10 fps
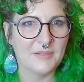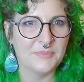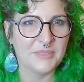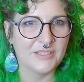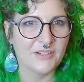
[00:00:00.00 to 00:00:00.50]

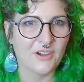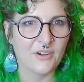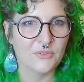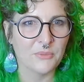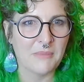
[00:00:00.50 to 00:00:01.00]
In
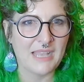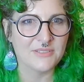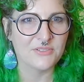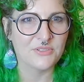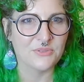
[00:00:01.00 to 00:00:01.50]
Carver,
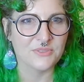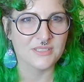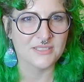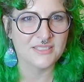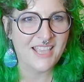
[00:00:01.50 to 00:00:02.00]

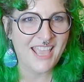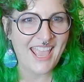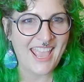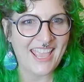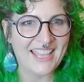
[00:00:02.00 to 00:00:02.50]
Massachusetts,
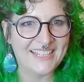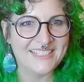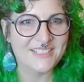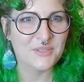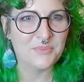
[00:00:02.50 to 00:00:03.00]
and
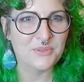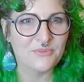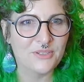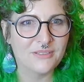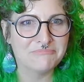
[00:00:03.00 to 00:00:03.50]
it's so
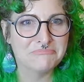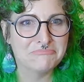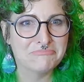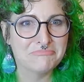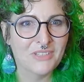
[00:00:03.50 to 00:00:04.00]
beautiful.
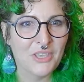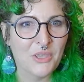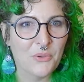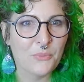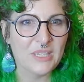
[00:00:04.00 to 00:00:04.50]

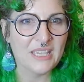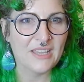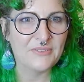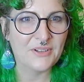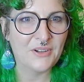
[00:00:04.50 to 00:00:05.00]
We
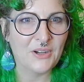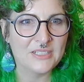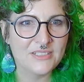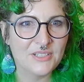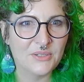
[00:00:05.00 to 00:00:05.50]
have a
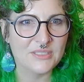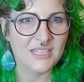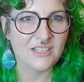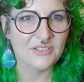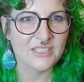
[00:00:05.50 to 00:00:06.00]
haunted
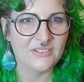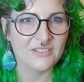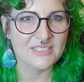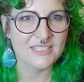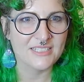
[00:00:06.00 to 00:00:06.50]
hotel here
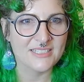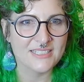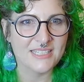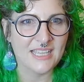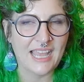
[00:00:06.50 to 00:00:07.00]
in
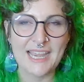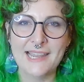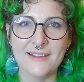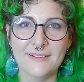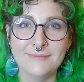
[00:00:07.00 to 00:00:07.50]
Tennessee. I
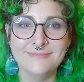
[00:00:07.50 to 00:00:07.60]
know.